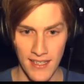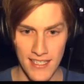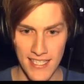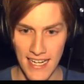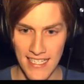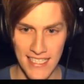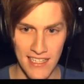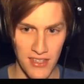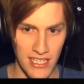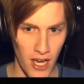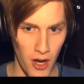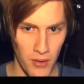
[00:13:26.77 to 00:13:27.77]
That's a nice T
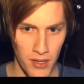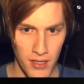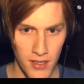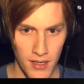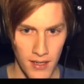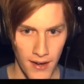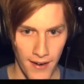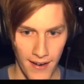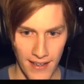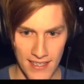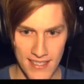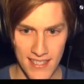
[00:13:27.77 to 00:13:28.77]
V though. All
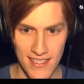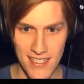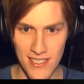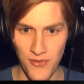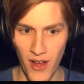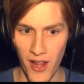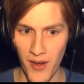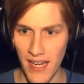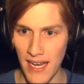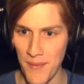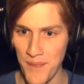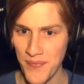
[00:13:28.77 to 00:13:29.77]
right, let's let's just follow
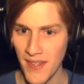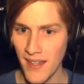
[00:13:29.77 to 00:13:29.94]
him.